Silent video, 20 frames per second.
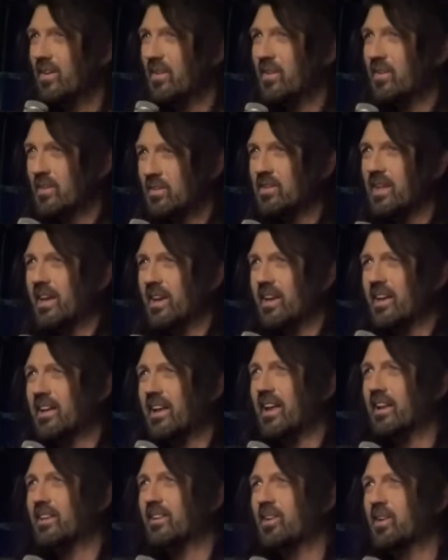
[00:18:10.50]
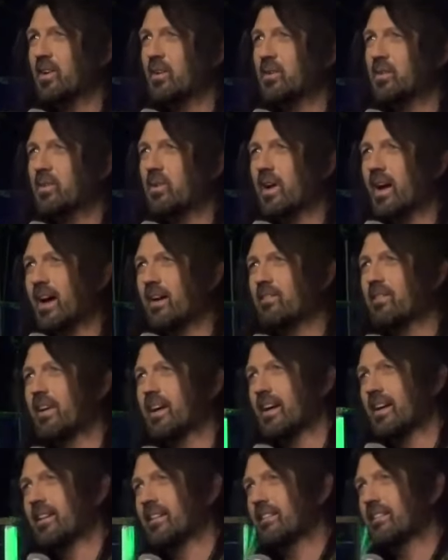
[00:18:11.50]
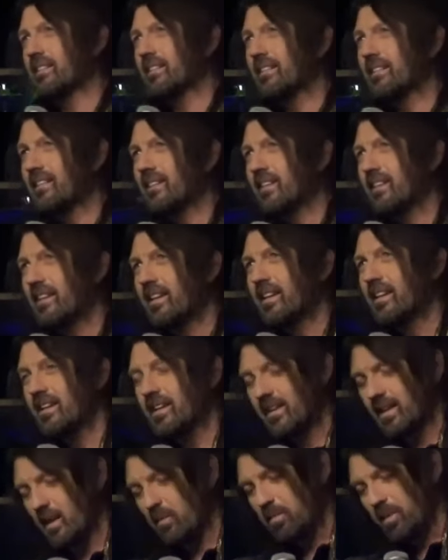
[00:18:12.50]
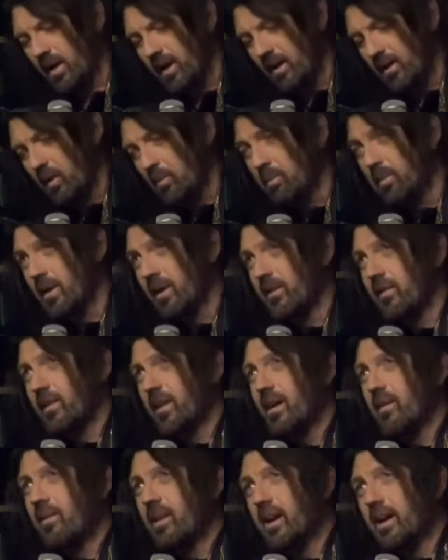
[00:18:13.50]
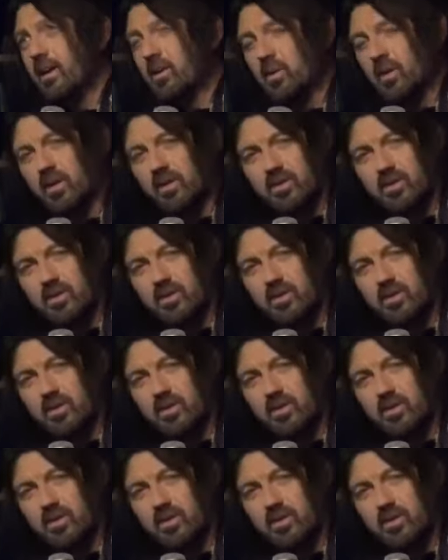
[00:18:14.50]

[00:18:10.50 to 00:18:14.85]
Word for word: Is that that good? You have that? Yeah, play a little bit of that right quick.